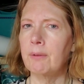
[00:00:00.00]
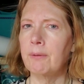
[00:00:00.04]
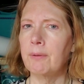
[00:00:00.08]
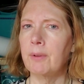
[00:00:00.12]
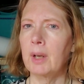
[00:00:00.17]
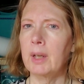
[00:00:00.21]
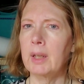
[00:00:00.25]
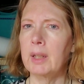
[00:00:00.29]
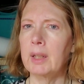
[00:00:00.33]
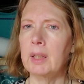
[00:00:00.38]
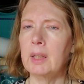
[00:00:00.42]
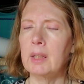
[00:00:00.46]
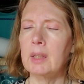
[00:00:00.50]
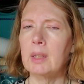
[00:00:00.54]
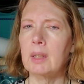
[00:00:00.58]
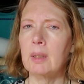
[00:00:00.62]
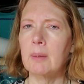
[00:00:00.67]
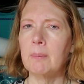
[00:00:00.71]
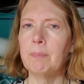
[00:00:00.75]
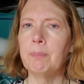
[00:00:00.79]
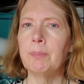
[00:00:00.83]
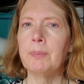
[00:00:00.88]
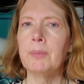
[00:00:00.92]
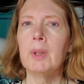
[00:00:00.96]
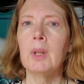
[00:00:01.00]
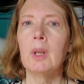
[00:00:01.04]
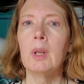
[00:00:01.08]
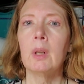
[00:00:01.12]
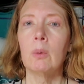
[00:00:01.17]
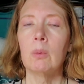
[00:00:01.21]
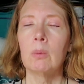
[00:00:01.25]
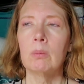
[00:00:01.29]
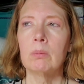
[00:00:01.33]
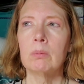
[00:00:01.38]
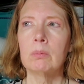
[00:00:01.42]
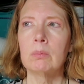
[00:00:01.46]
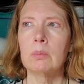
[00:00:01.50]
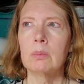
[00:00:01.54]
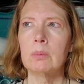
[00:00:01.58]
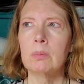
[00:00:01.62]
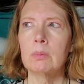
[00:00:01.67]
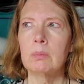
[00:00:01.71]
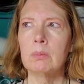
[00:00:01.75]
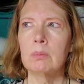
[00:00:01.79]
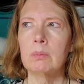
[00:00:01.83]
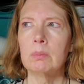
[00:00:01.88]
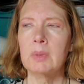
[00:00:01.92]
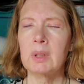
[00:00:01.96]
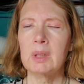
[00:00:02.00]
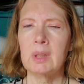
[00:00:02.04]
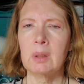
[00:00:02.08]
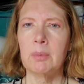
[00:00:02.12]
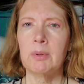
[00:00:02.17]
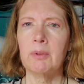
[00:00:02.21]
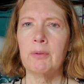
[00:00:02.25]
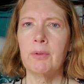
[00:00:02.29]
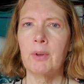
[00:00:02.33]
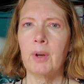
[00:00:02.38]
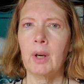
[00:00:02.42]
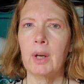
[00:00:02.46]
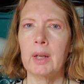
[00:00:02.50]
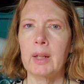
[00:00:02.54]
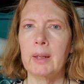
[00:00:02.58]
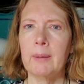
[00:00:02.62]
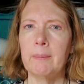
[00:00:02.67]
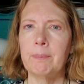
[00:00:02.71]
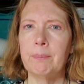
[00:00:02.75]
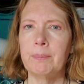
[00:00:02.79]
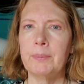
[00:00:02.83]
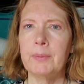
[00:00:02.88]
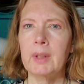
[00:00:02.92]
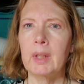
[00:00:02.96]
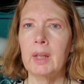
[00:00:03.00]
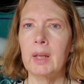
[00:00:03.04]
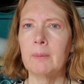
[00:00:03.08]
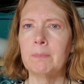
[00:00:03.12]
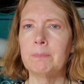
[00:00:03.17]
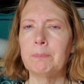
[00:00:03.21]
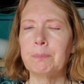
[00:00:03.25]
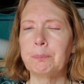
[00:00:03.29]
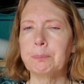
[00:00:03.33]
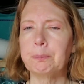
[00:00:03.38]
Friday he did them. Must have been Friday. Yeah.